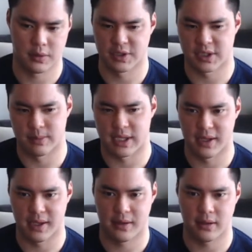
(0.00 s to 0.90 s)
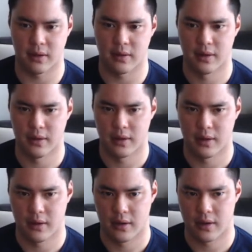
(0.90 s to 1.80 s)
So sometimes like
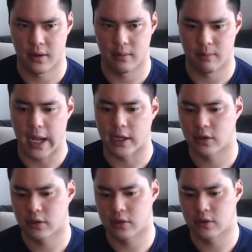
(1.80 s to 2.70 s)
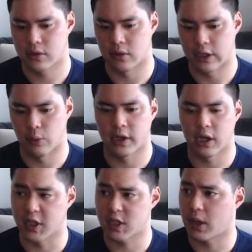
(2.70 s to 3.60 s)
back going to that one
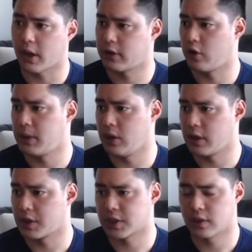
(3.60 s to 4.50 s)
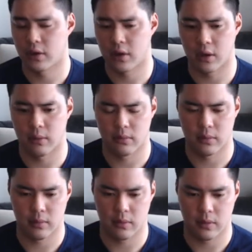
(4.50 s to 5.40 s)
company, Spark Therapeutics,
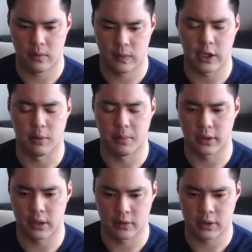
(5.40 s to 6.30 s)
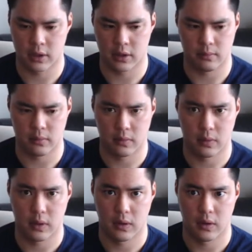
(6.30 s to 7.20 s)
that got bought out
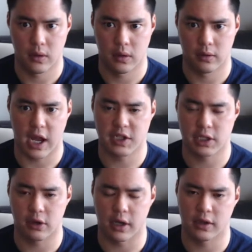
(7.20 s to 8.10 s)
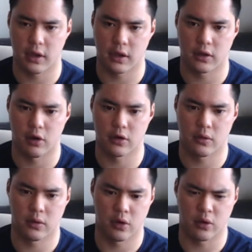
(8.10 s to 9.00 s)
last year, I think they
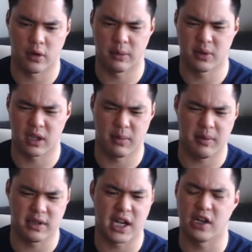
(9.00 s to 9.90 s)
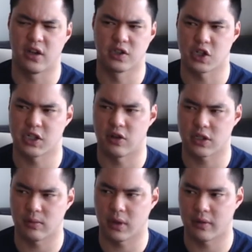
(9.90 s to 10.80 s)
were going up to like maybe $90 a share or
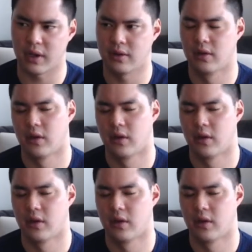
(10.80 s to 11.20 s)
something, right?